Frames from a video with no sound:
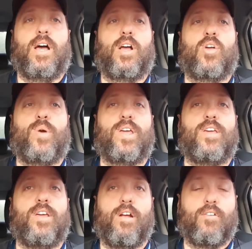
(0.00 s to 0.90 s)
a quick
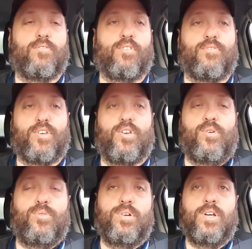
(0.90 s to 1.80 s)
year in
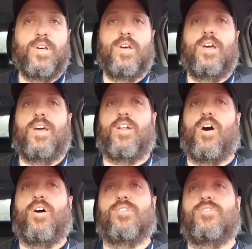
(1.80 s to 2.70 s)
review and
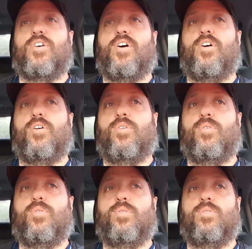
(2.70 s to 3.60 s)

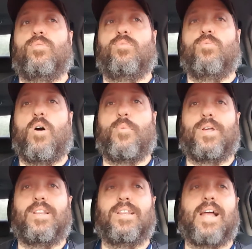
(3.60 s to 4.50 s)
also what
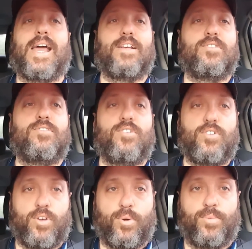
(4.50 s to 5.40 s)
we'd like to
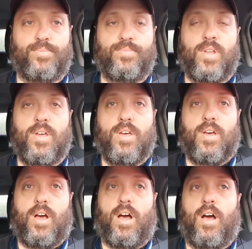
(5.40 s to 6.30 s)
do.
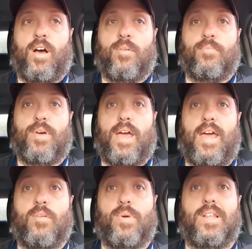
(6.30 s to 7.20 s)

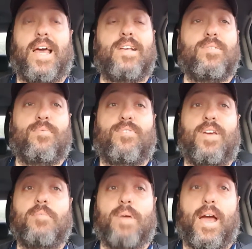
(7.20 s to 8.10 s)
And we'd like some
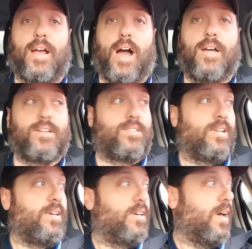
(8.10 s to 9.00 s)
feedback,
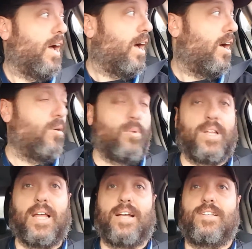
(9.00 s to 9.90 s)
honestly.
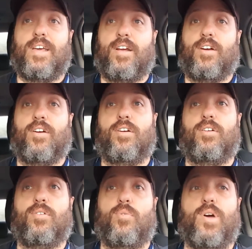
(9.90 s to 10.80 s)
We'd like to
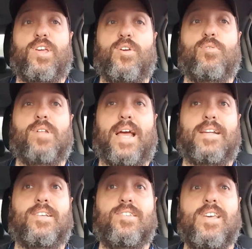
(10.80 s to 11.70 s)
hear what you'd
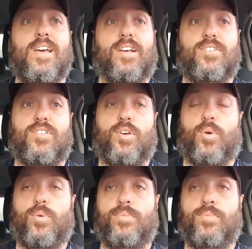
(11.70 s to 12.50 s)
like to see us do.